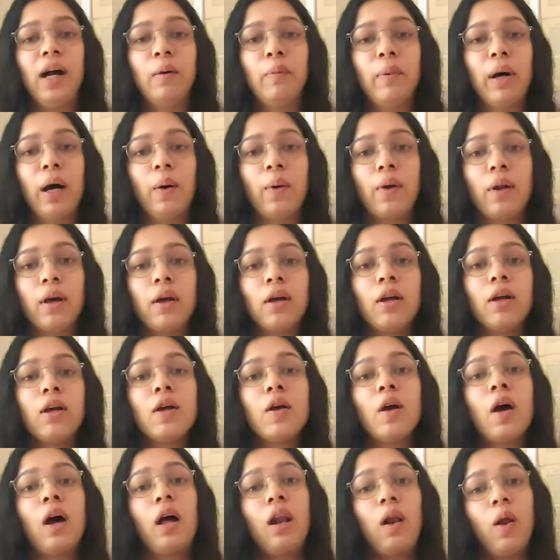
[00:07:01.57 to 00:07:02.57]
about.
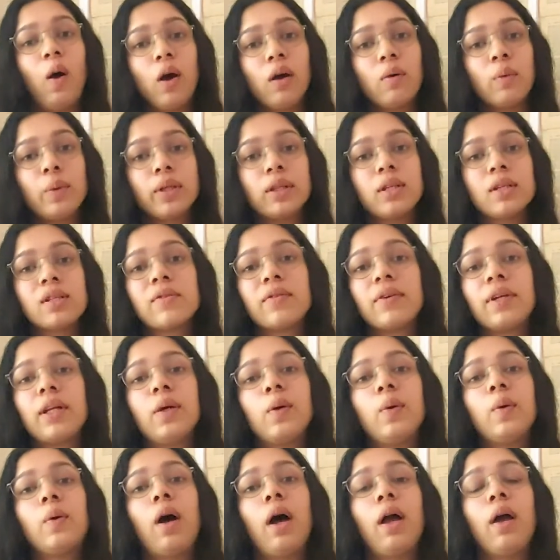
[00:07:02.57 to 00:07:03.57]
Along with this
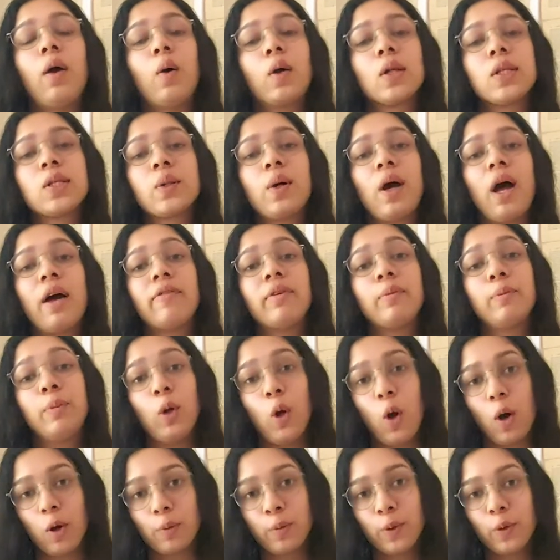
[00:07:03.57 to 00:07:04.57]
video, I also have a
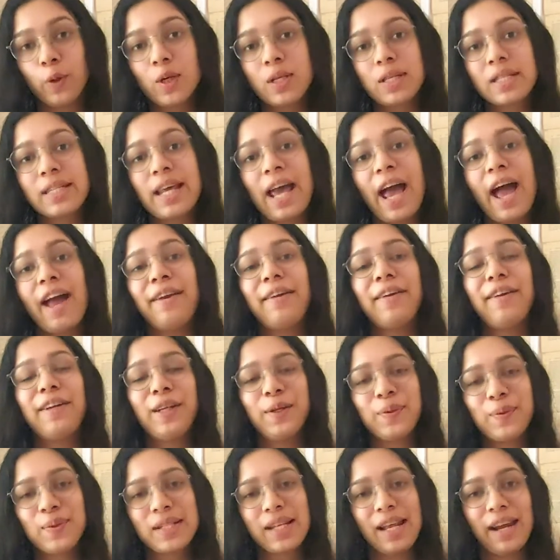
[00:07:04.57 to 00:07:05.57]
blog post and a
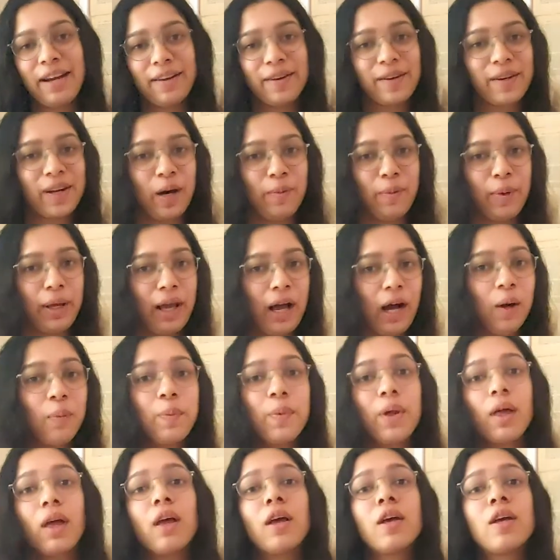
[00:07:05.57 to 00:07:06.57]
newsletter coming up.